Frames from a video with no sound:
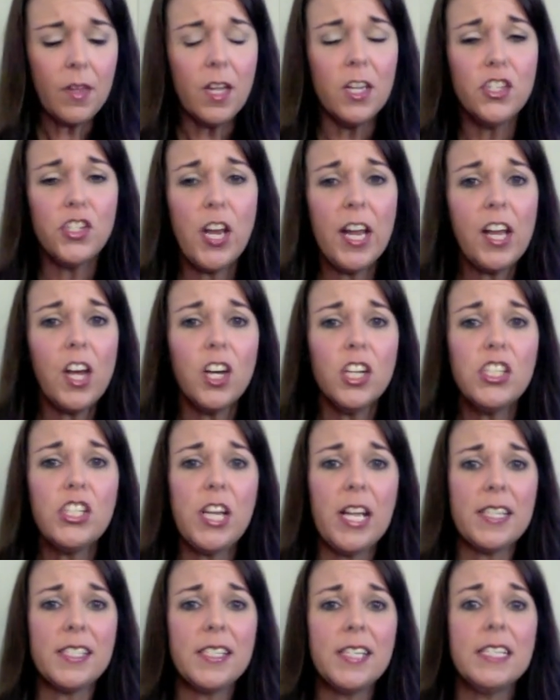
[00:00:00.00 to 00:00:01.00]
Shakeology
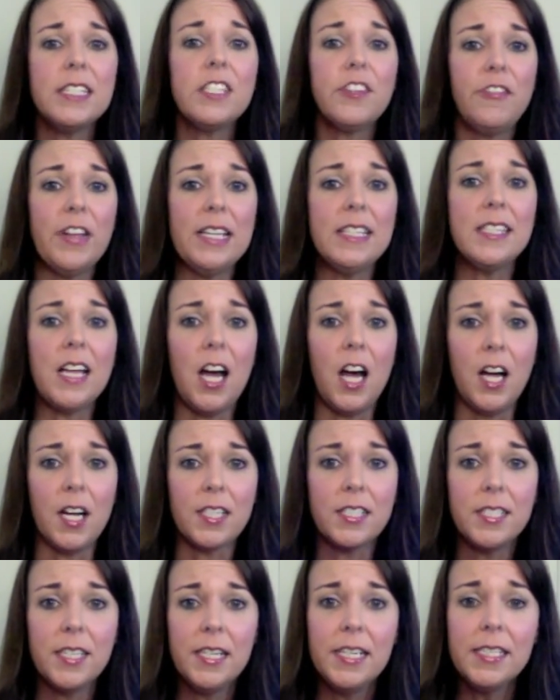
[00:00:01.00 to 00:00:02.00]
has tons of
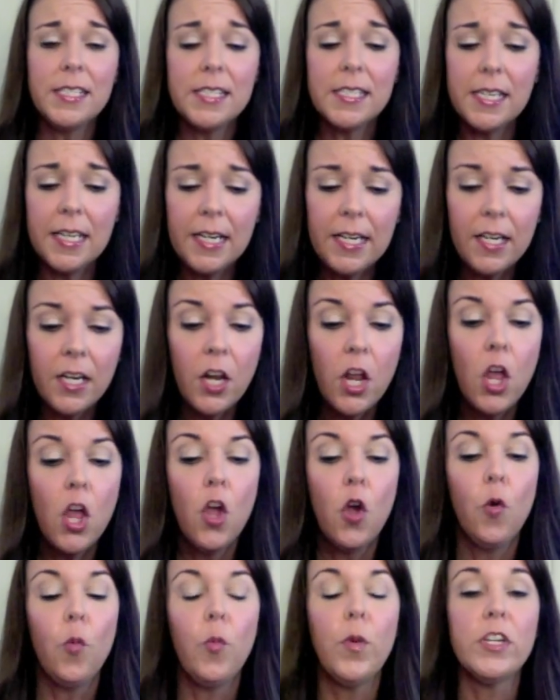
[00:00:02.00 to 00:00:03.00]
antioxidants in it,
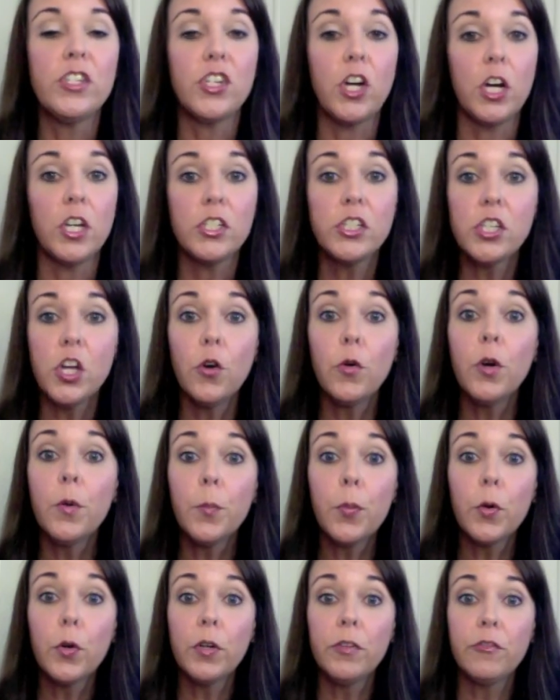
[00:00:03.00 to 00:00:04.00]
which also are
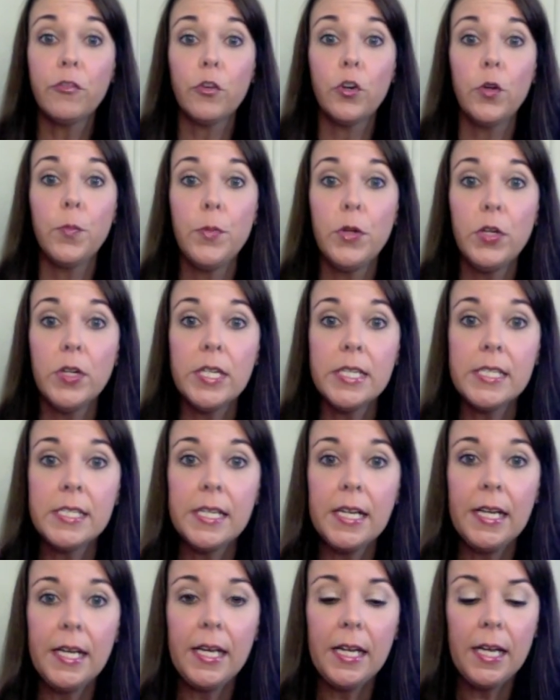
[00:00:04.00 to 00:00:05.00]
important for
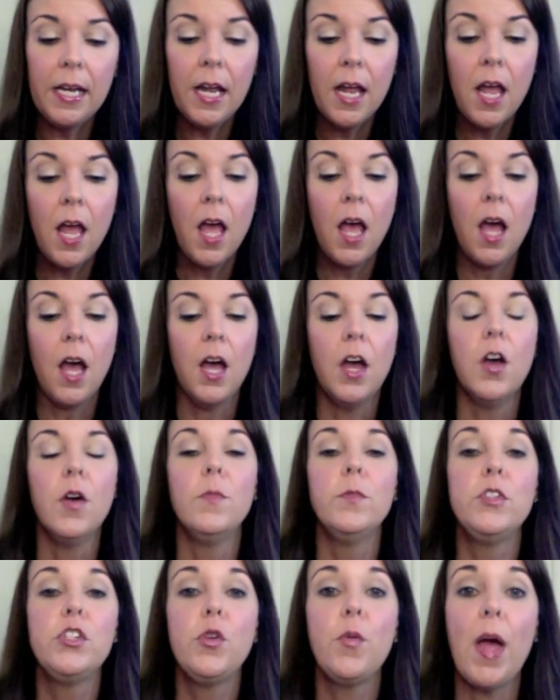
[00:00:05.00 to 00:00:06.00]
immunity,
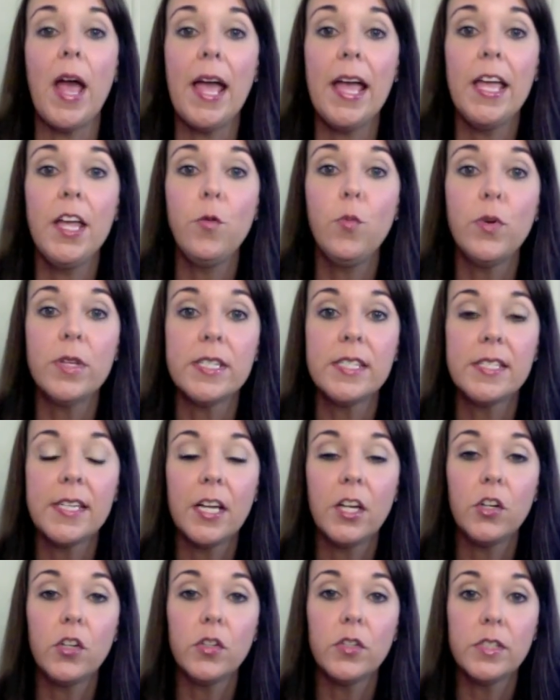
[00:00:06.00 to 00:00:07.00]
to aid with
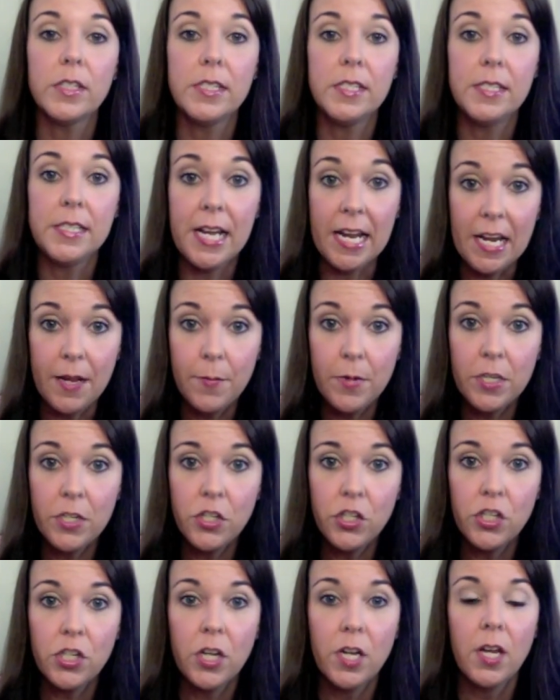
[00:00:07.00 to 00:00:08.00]
cell
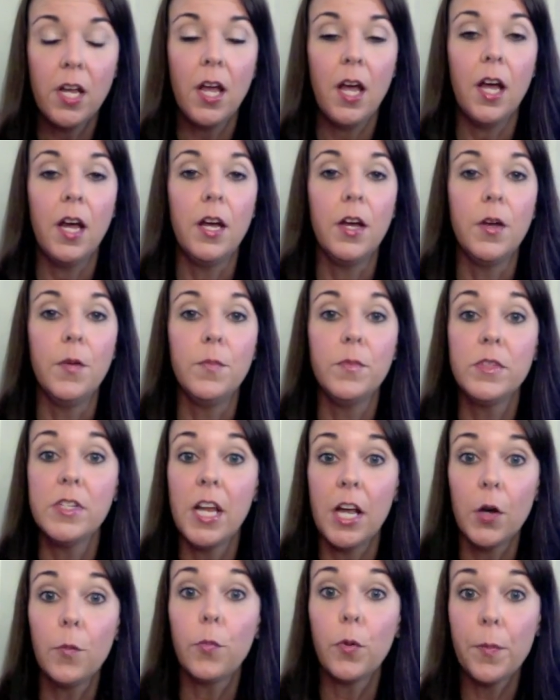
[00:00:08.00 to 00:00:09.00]
damage, to
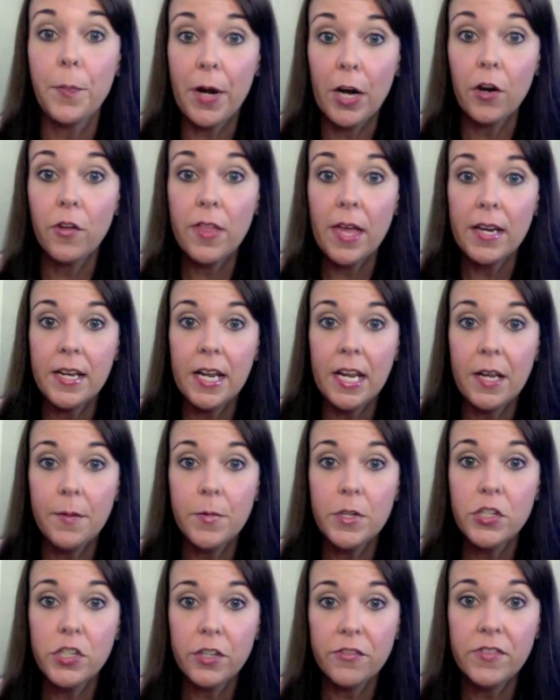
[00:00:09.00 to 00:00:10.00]
help repair
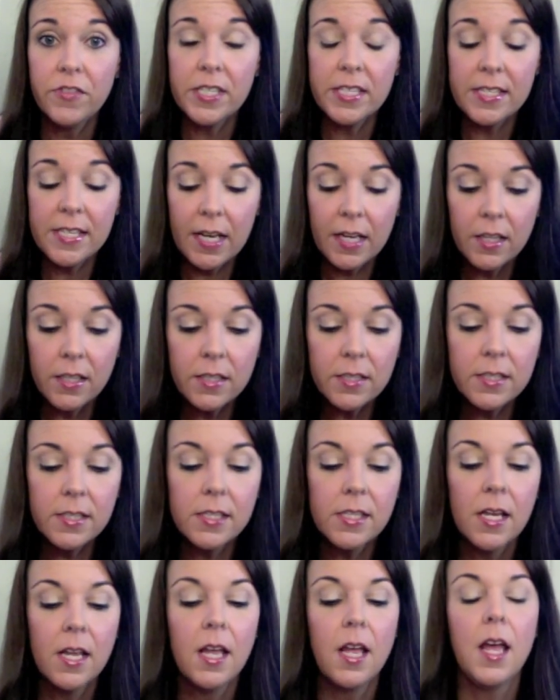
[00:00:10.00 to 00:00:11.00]
damage of the
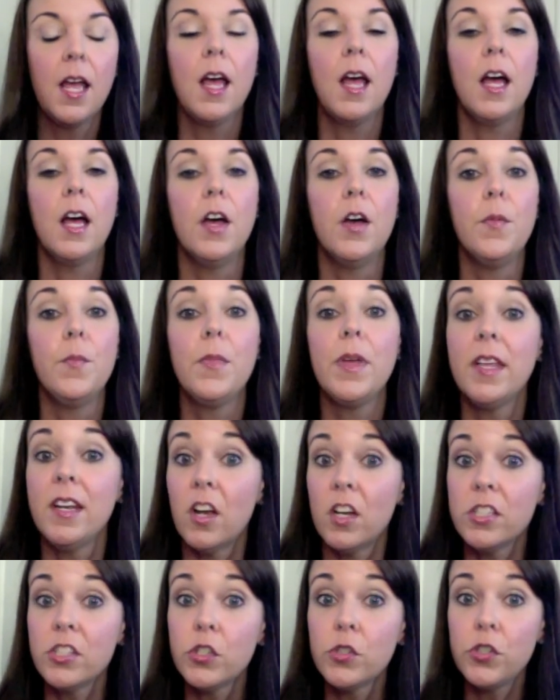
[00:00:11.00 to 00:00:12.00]
cells, and
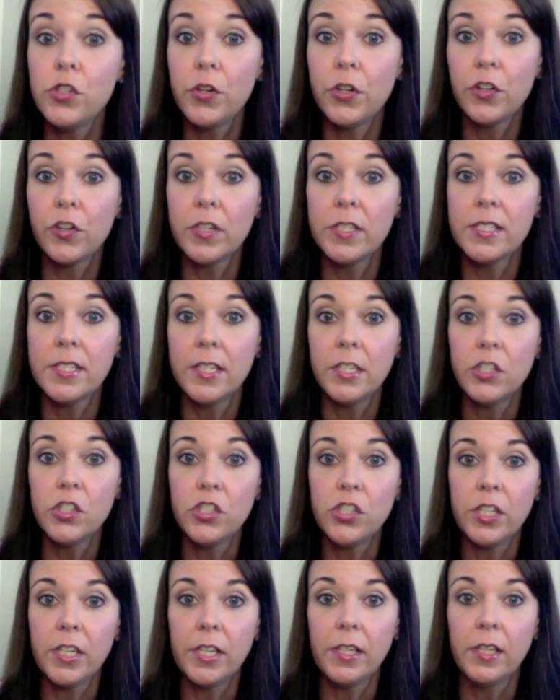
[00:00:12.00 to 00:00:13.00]
also to increase
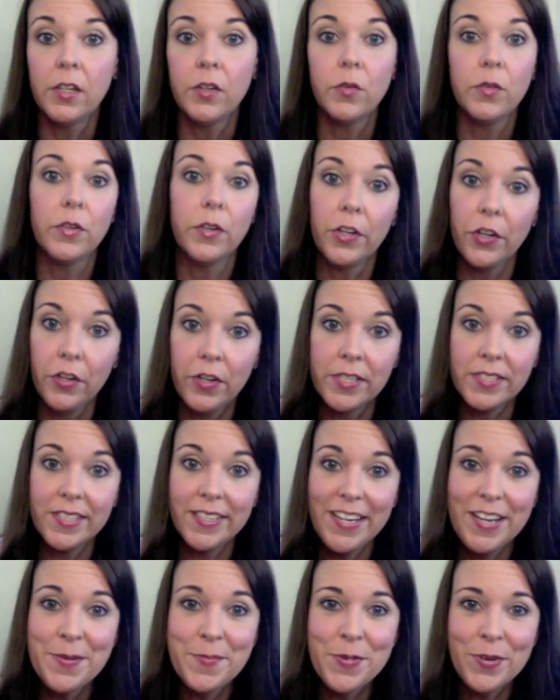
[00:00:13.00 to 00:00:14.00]
energy. Who doesn't
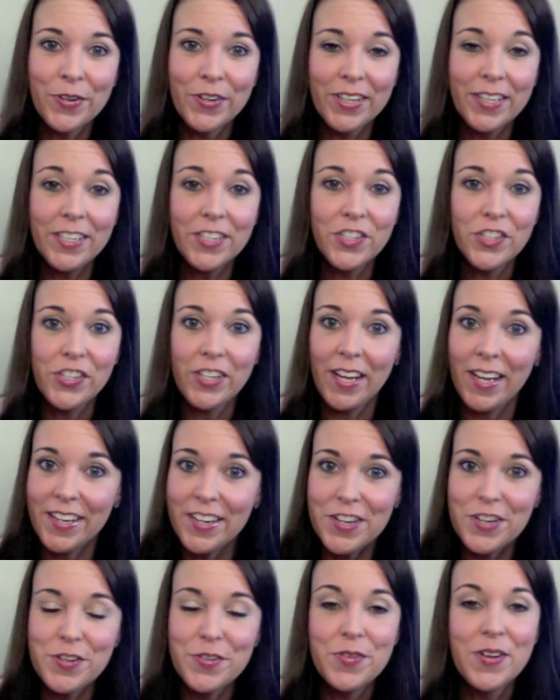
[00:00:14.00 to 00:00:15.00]
need more energy? I
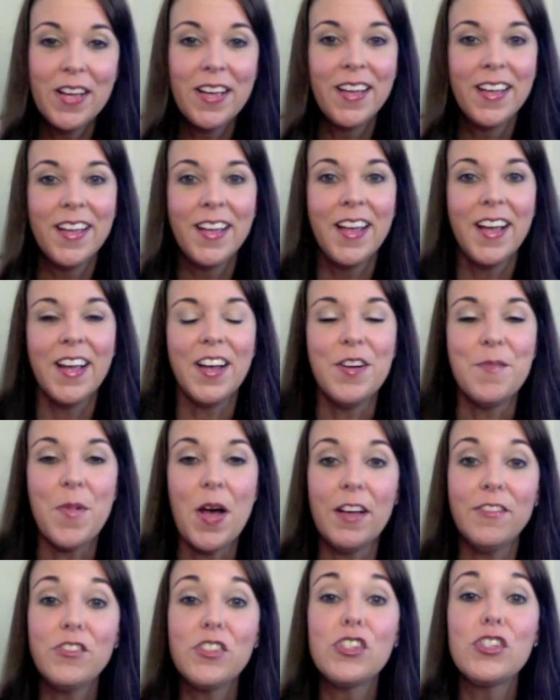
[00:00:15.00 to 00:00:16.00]
know
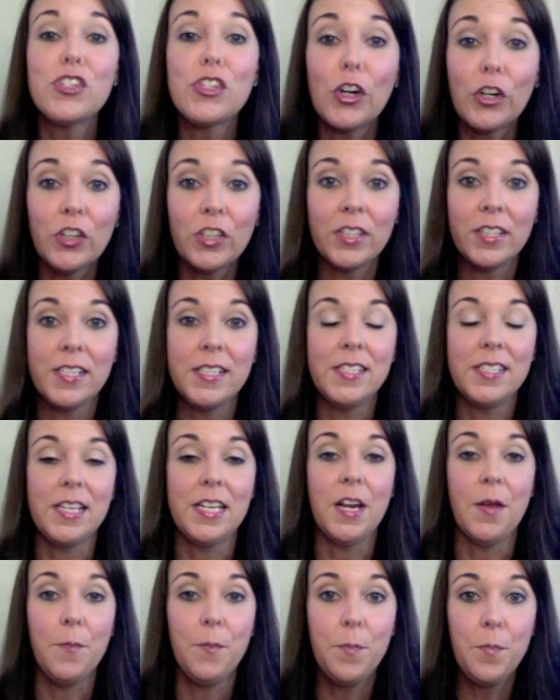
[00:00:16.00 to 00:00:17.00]
I've certainly
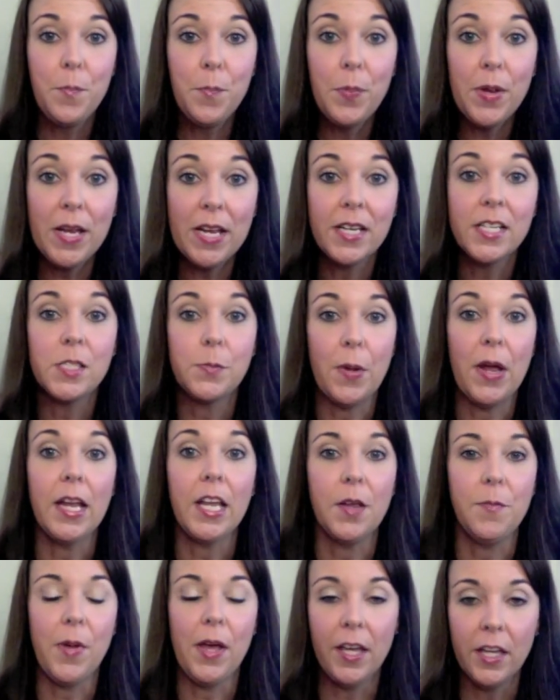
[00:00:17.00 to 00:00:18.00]
seen a big spike
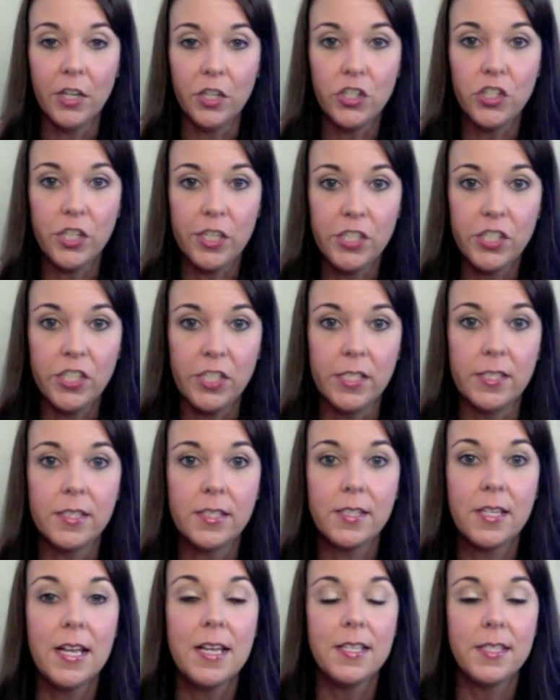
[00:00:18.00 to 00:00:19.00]
in my energy
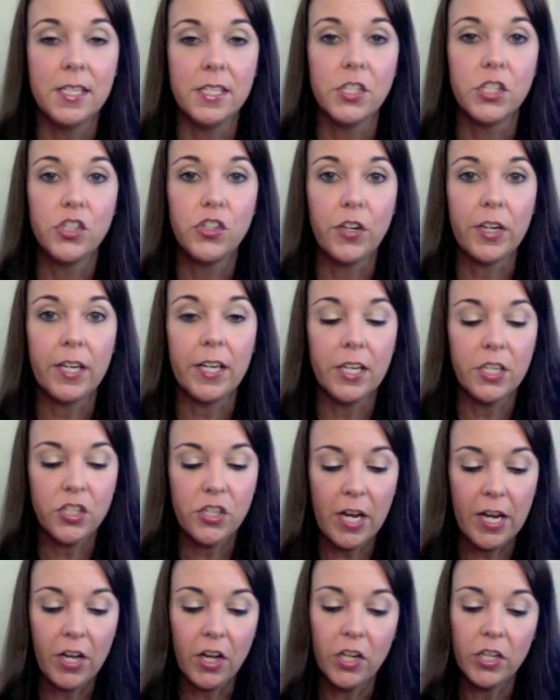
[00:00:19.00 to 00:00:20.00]
since drinking
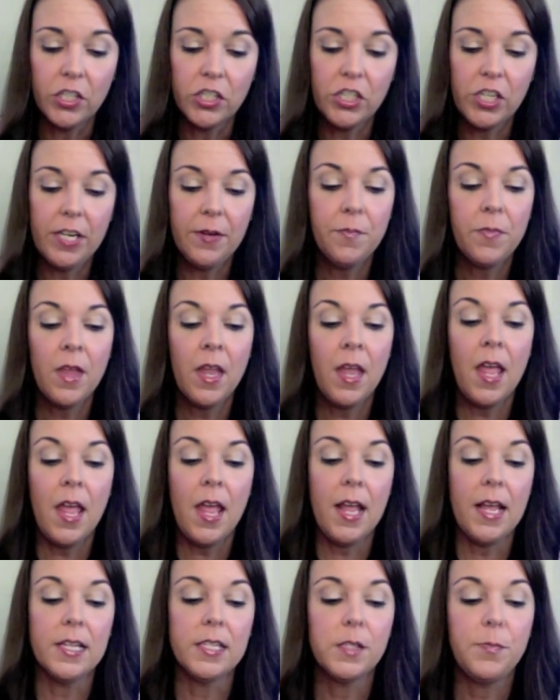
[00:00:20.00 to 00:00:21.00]
Shakeology.
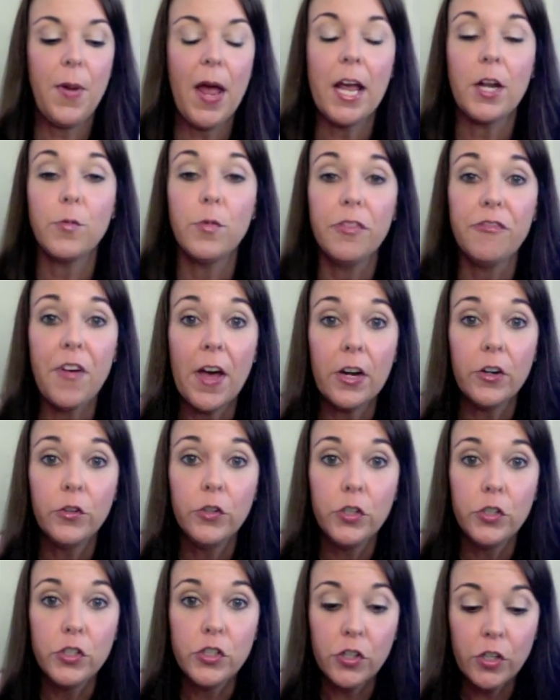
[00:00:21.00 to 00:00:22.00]
It's packed with
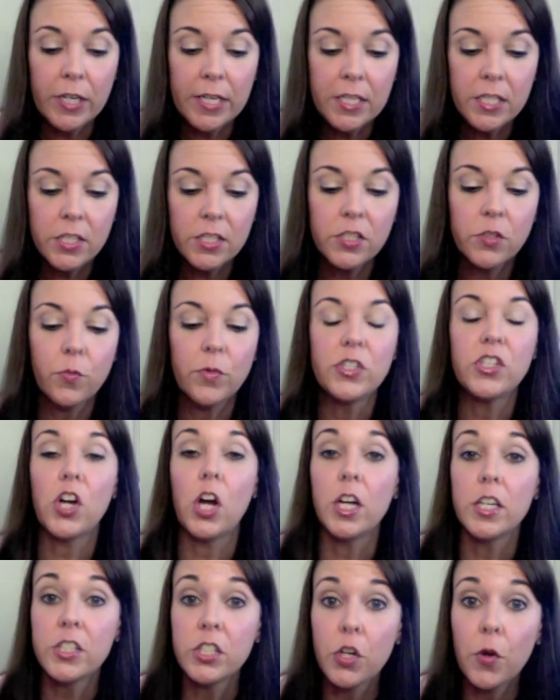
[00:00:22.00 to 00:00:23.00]
phytonutrients, which
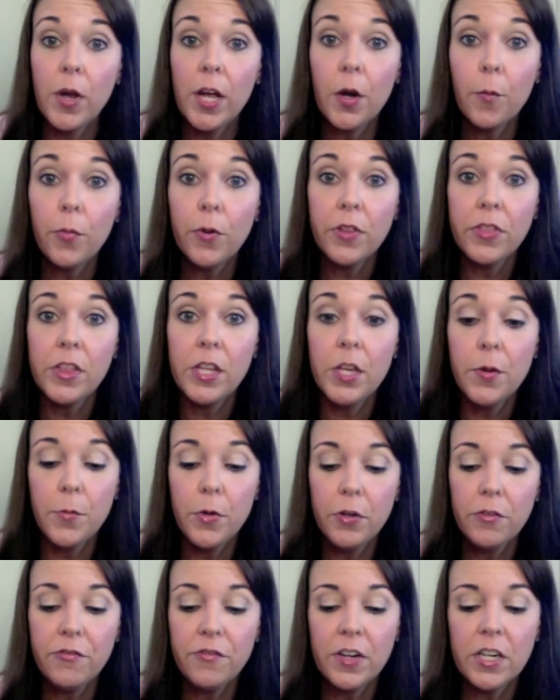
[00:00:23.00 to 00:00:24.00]
also help with the
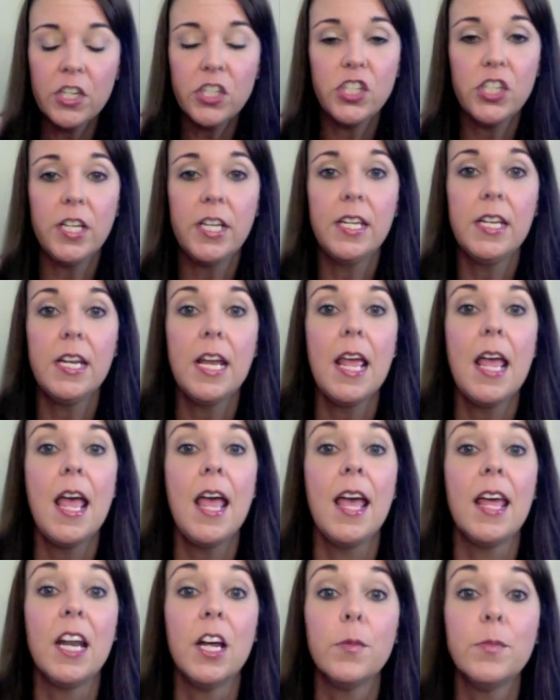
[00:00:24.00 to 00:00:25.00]
immune function
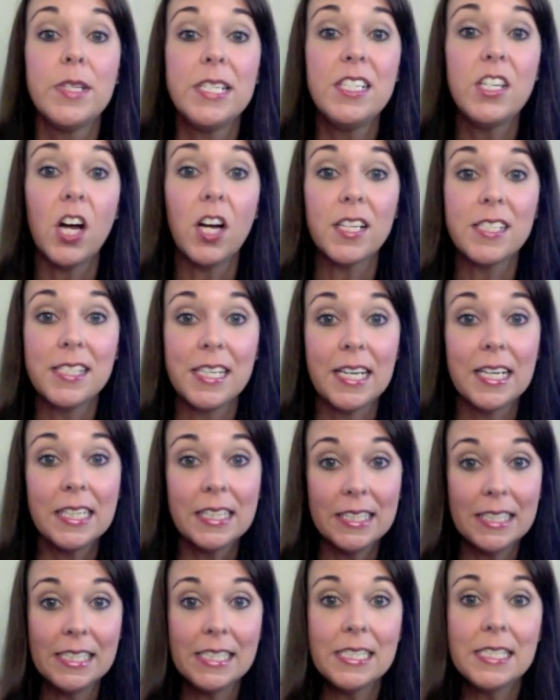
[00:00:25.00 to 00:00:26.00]
and help detox and
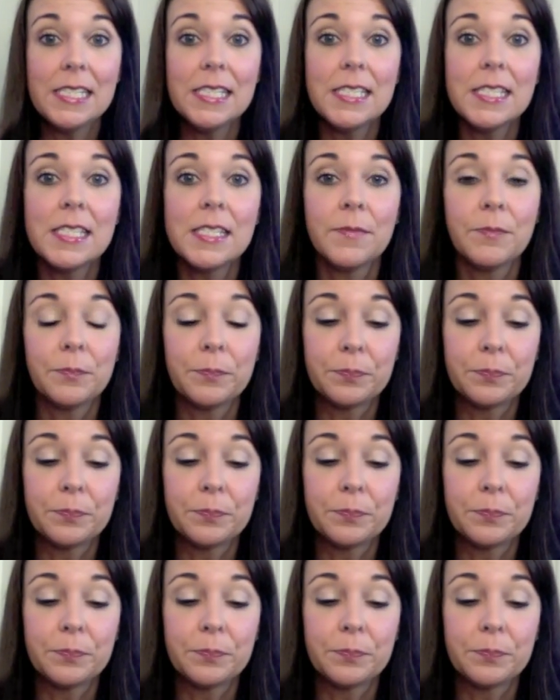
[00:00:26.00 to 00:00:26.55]
cleanse.